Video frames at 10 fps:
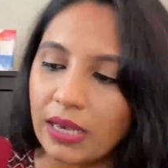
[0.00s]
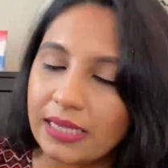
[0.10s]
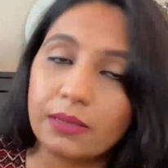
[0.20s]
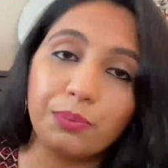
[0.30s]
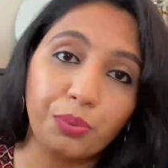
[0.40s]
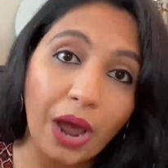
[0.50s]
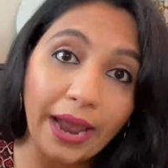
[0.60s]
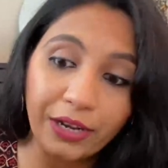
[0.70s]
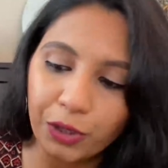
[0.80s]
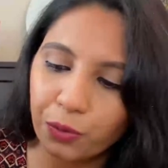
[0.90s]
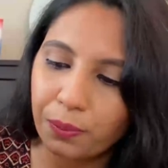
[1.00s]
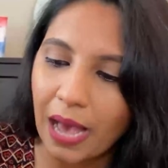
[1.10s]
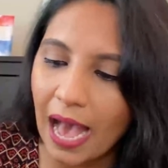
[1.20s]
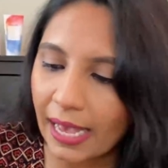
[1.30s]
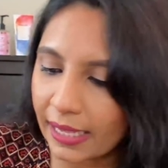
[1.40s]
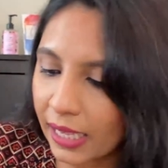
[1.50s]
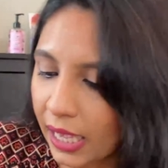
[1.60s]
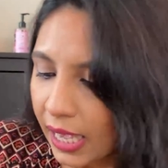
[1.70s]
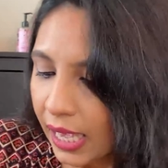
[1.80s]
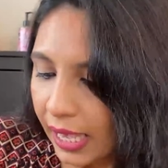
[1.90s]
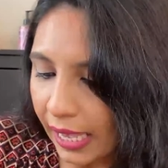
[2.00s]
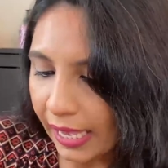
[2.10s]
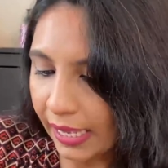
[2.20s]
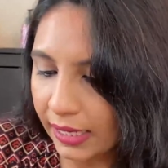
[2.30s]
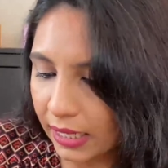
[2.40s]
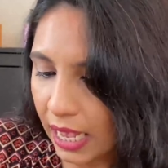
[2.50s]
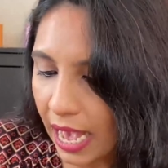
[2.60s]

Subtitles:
It's a brand new bag. And